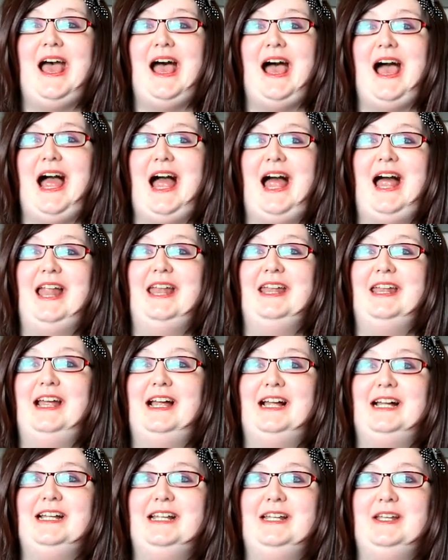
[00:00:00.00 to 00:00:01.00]
And
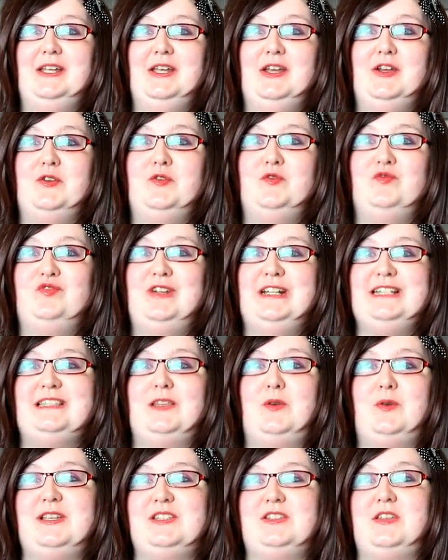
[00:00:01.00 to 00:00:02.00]
I raised the
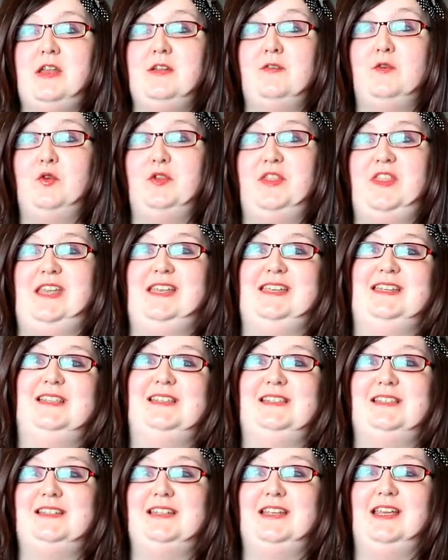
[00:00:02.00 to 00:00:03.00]
question of
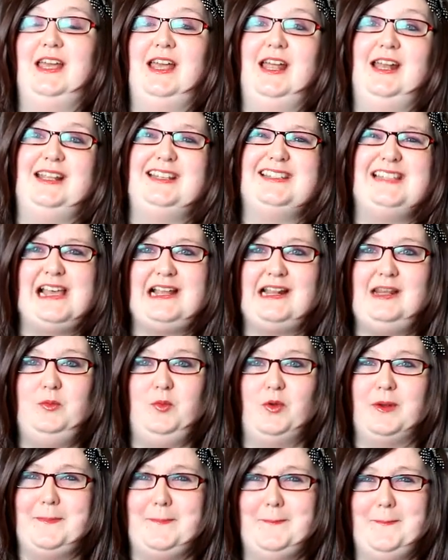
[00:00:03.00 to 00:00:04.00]
authenticity and exactly
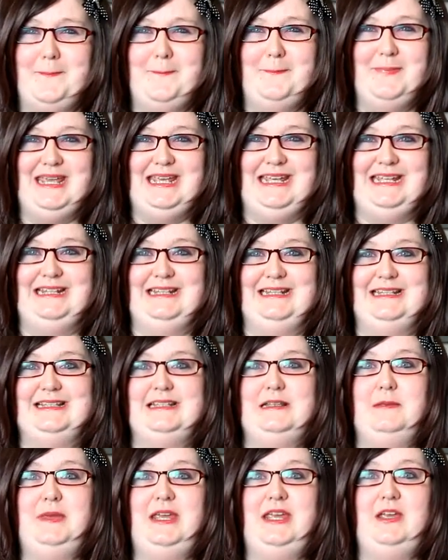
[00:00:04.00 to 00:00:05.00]
what it means
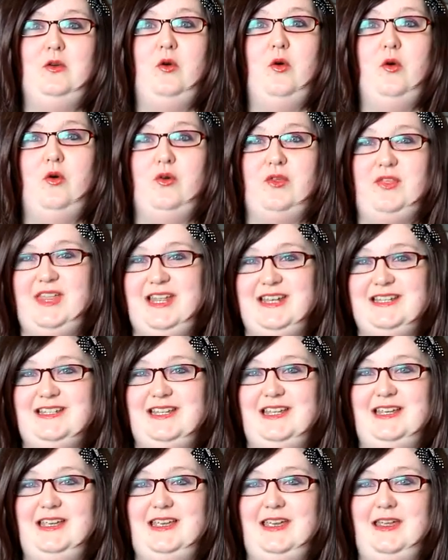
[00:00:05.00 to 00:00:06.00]
to be
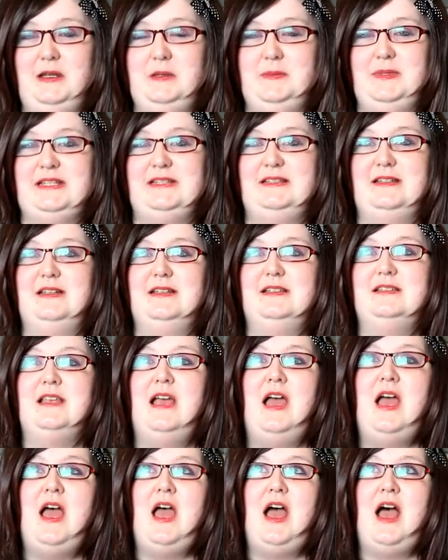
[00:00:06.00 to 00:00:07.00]
authentic in business
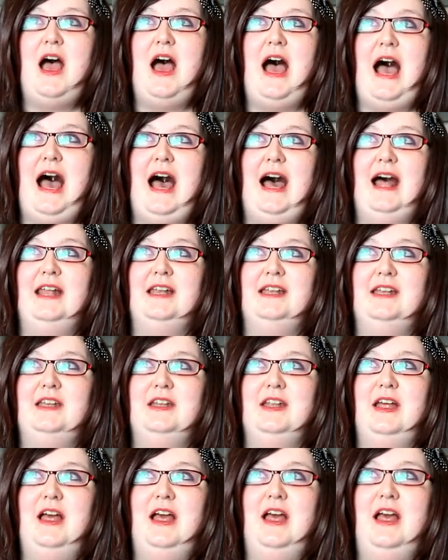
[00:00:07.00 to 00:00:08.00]
and
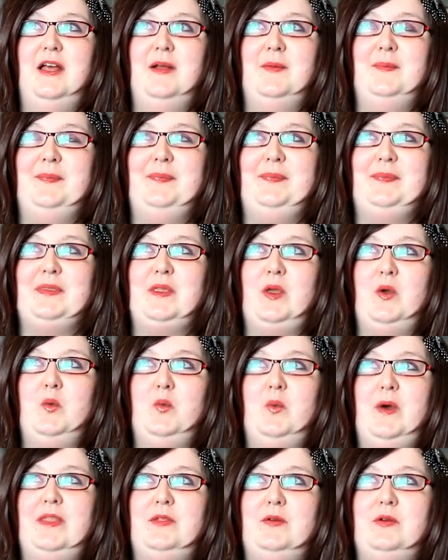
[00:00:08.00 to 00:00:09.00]
um,
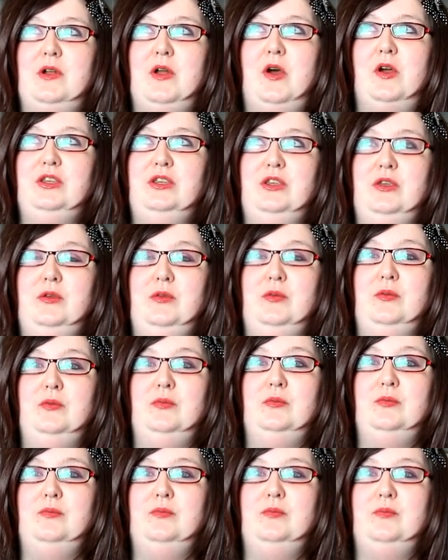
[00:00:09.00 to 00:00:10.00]
whether or not you
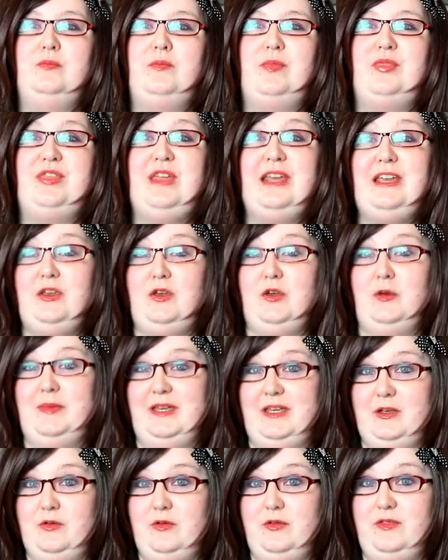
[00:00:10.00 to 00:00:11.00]
think you're
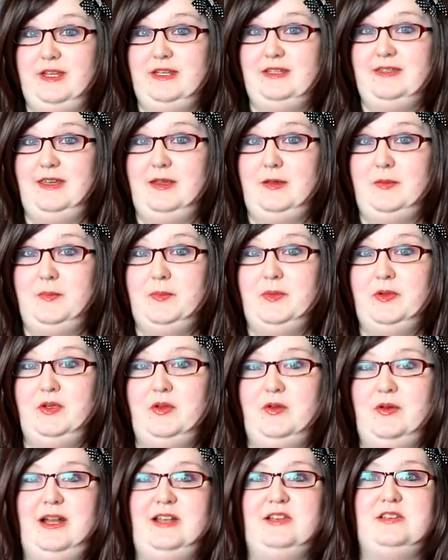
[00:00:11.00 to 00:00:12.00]
being authentic but
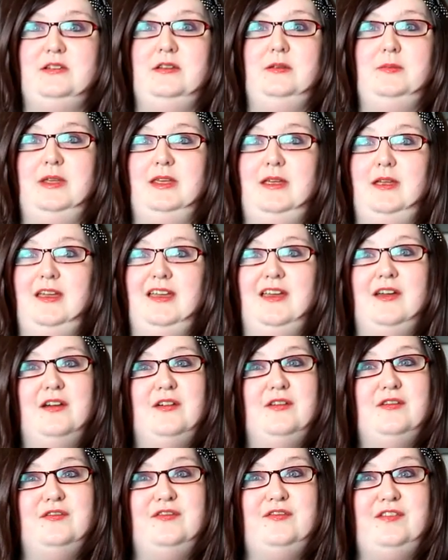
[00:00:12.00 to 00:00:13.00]
you're actually being
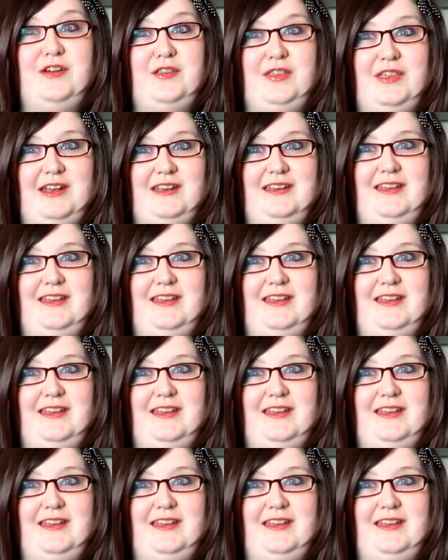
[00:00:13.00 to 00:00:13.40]
faux